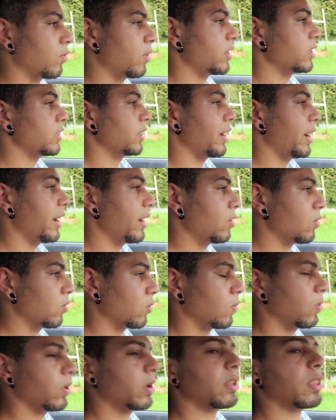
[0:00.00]
or I died
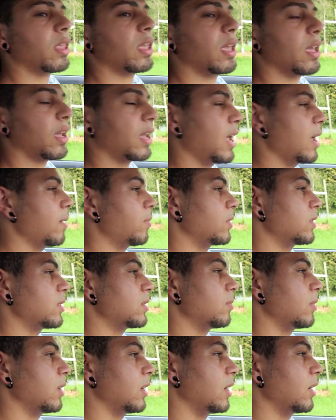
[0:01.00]
or what the heck happened
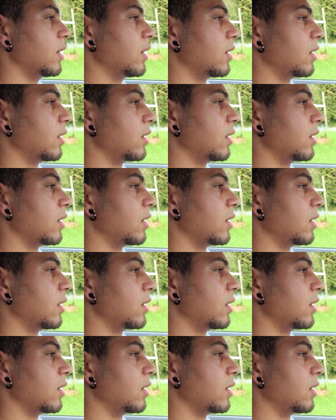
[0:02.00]
to me,